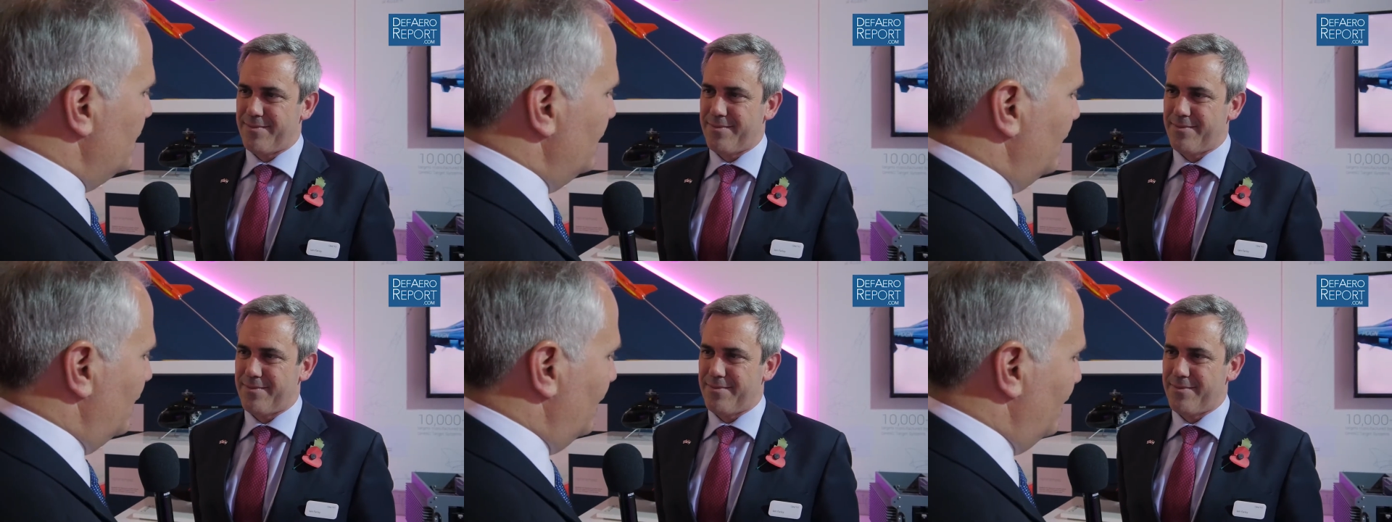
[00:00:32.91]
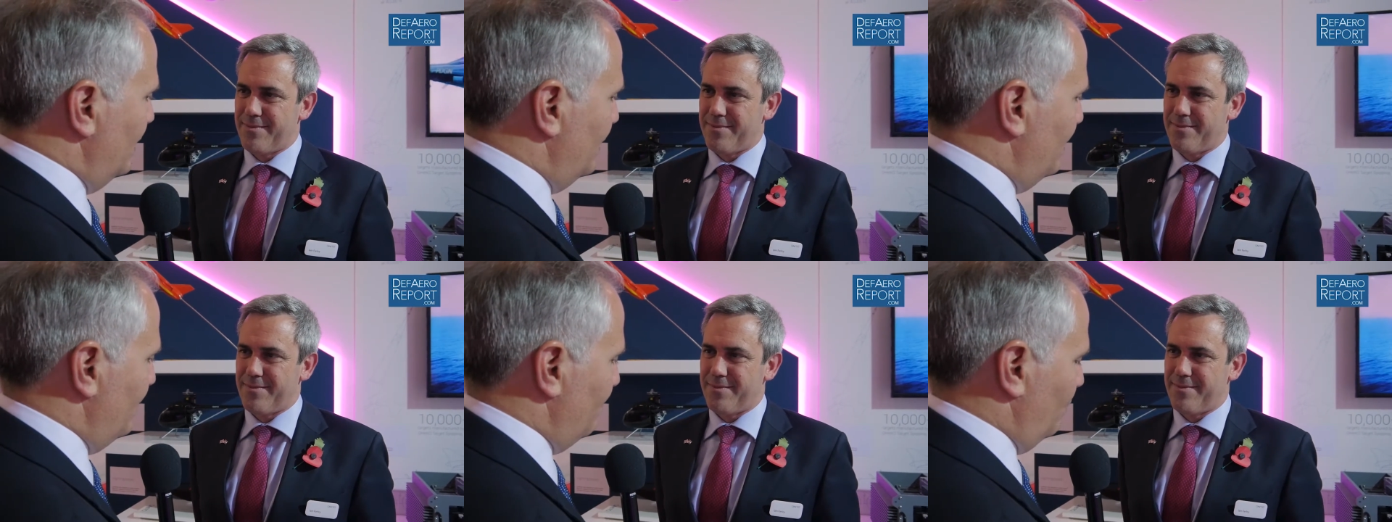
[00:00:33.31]

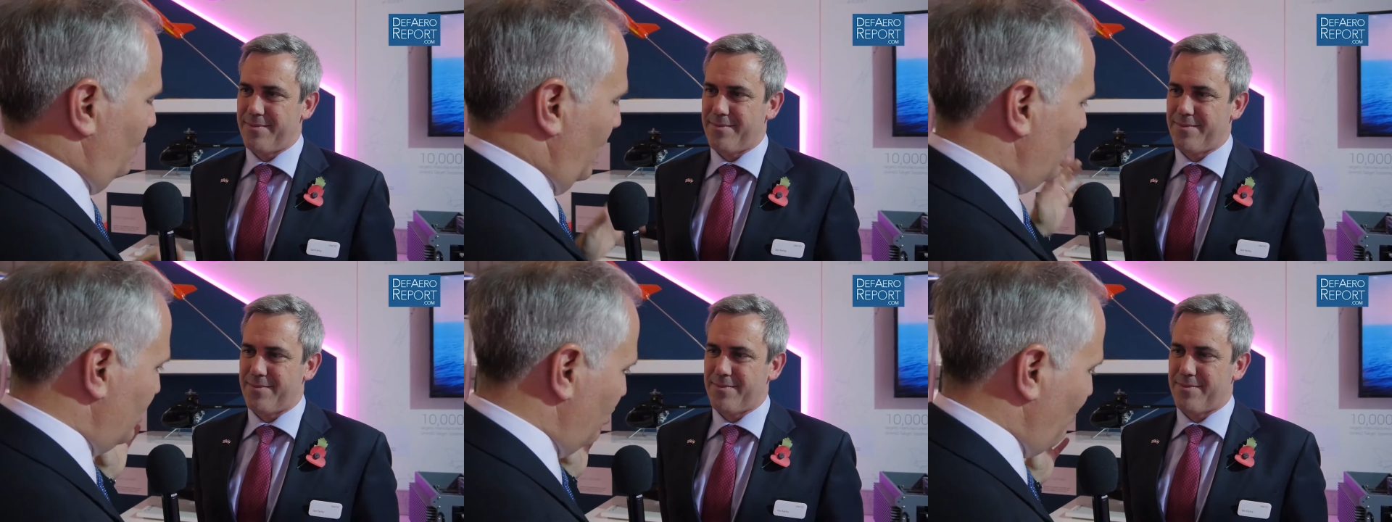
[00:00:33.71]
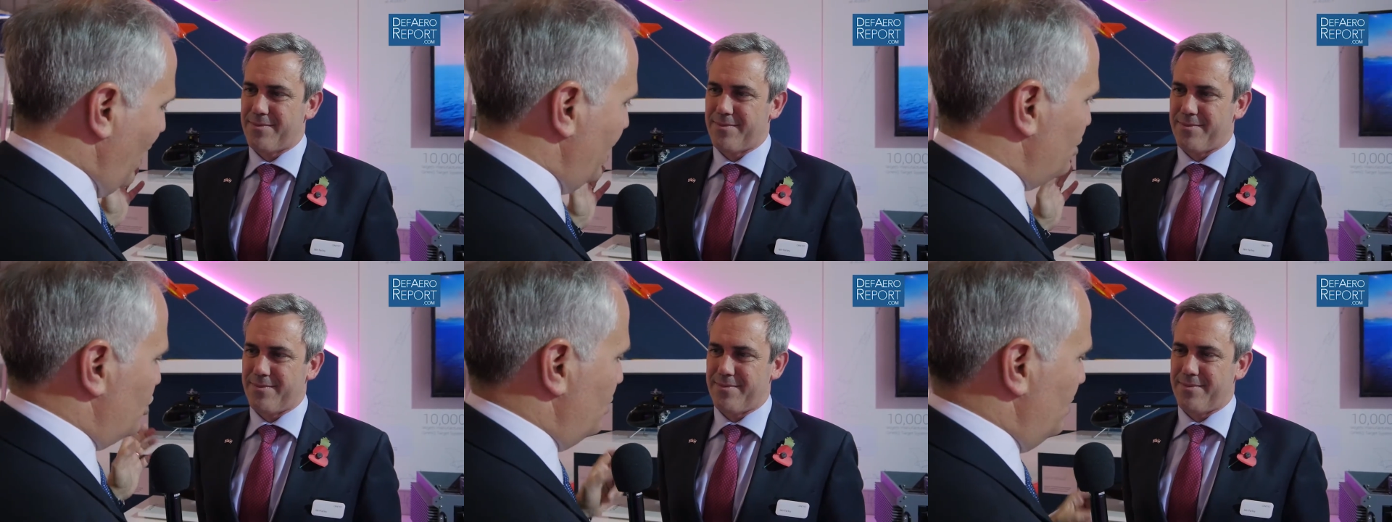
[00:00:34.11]
Speaker 1: like the
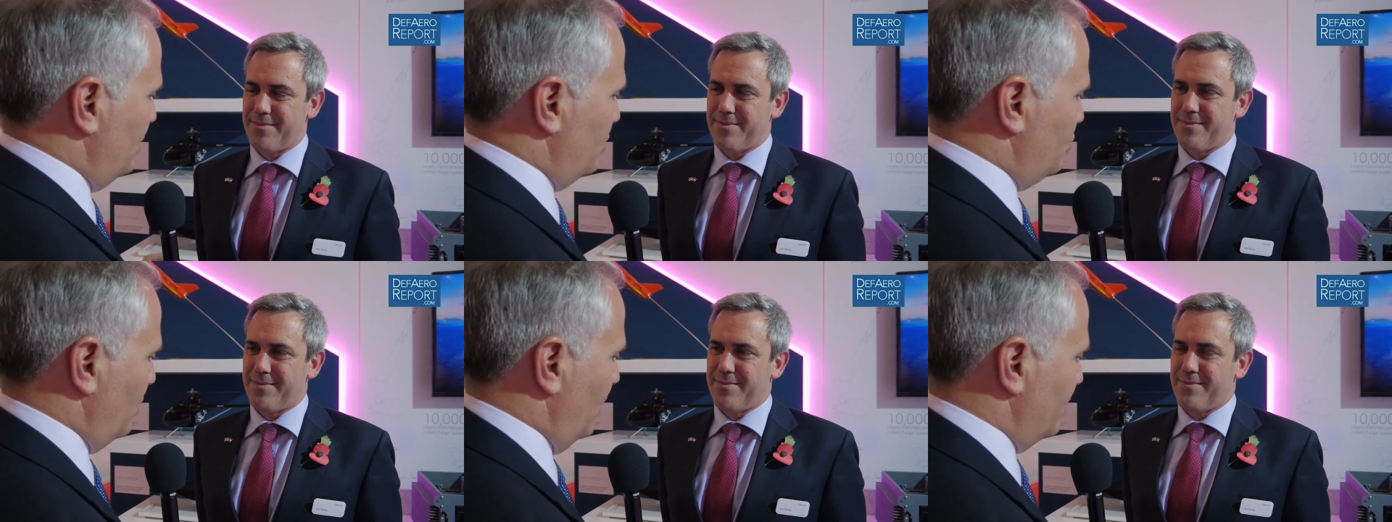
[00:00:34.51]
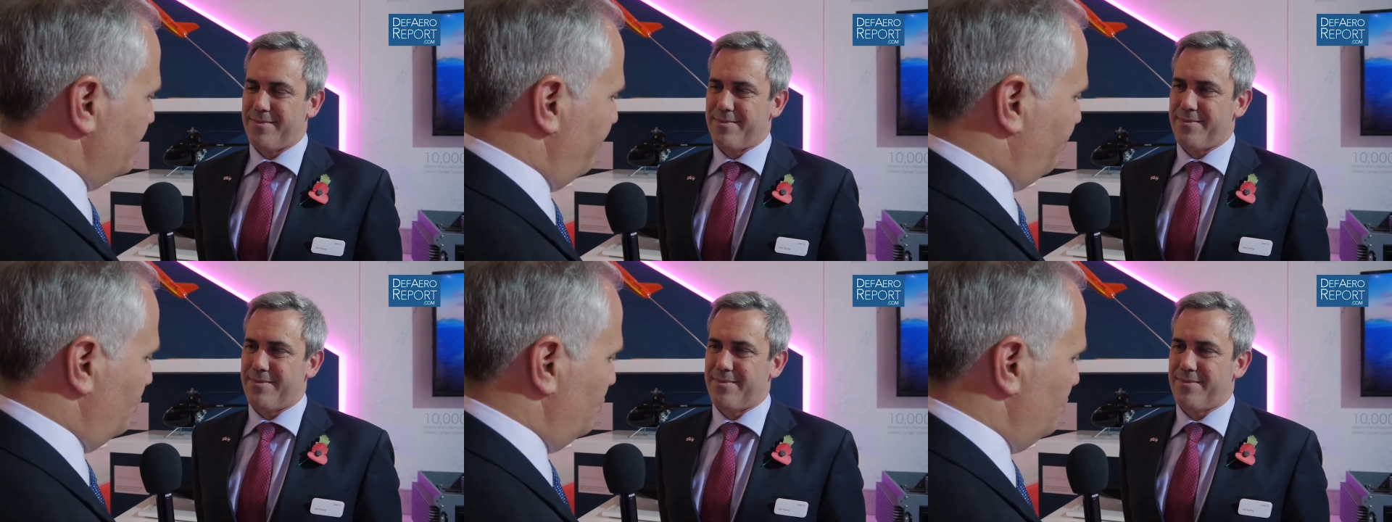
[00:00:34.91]
Banshee that you guys
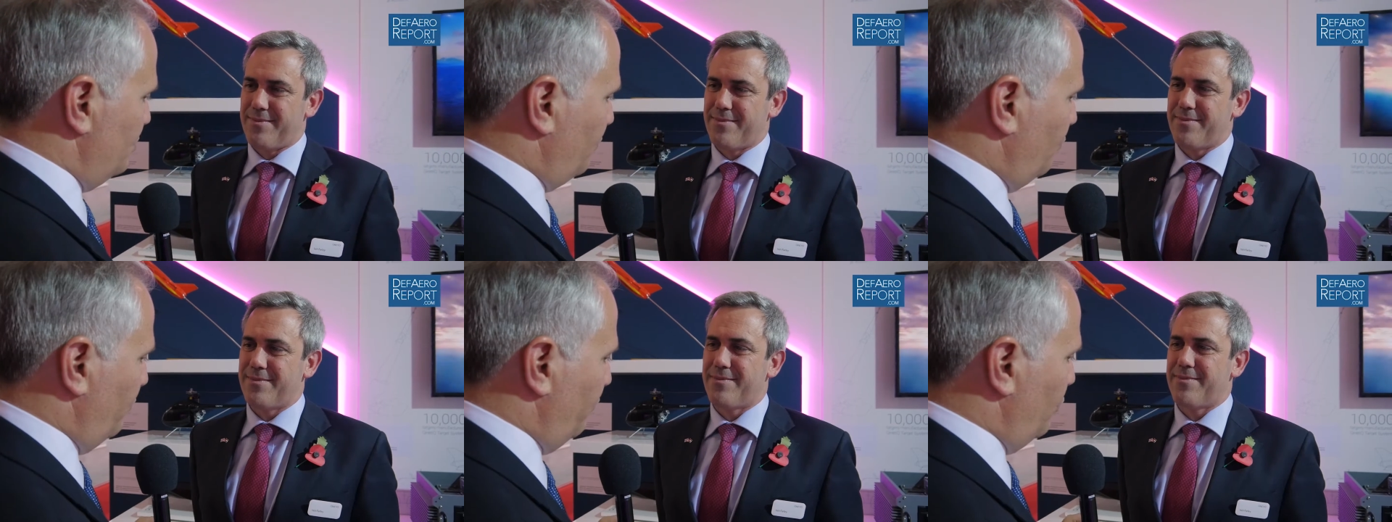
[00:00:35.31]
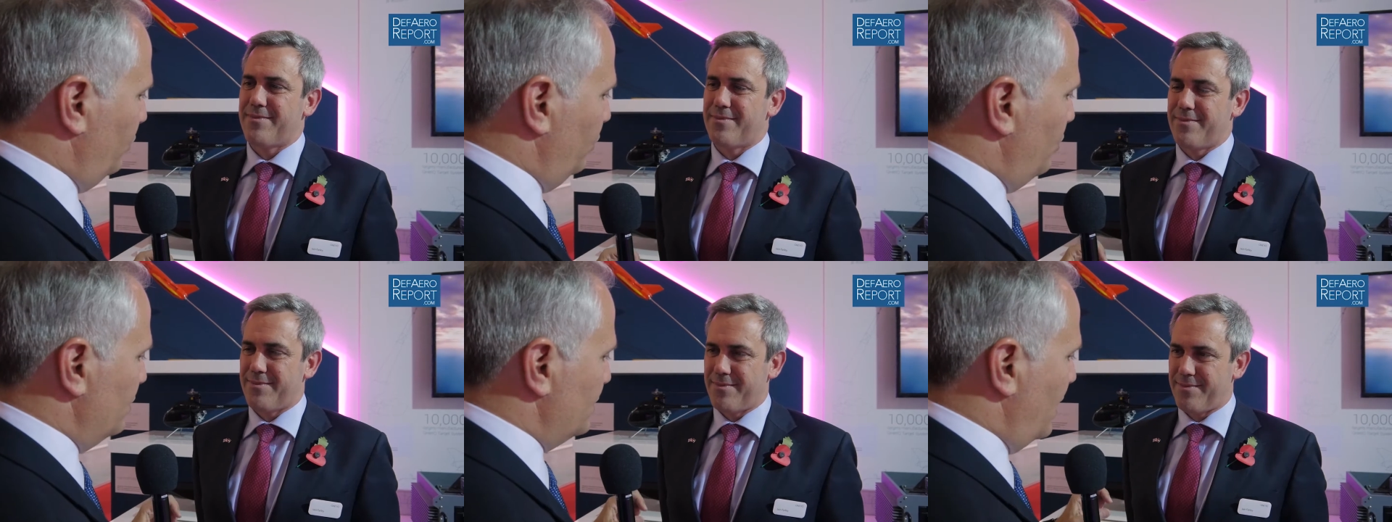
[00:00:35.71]
have produced for a very
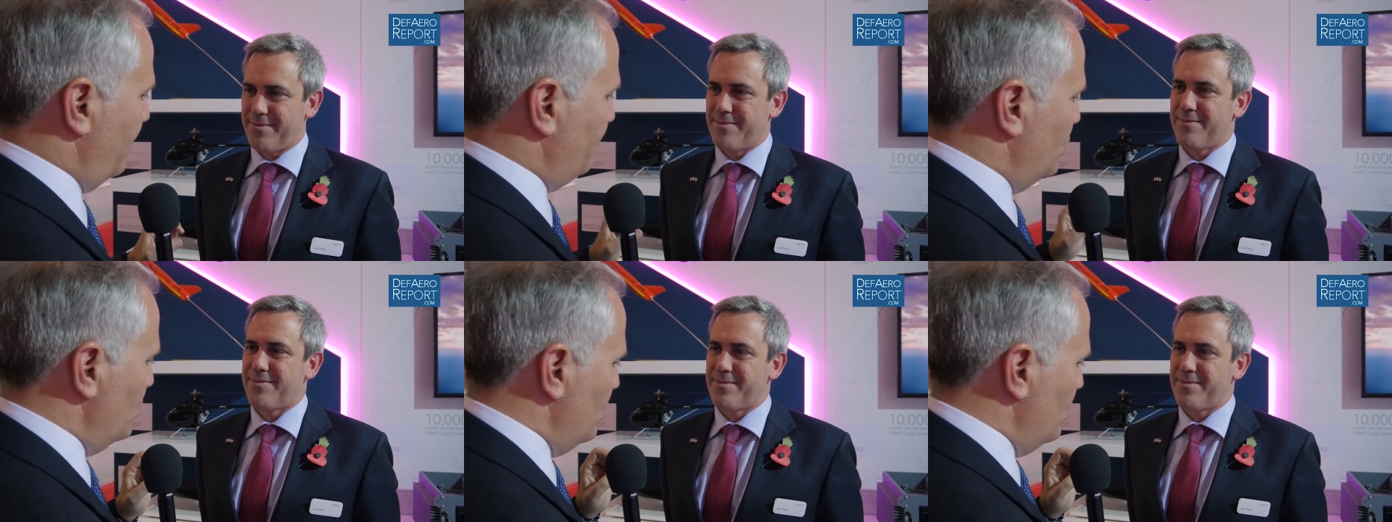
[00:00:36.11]
long time.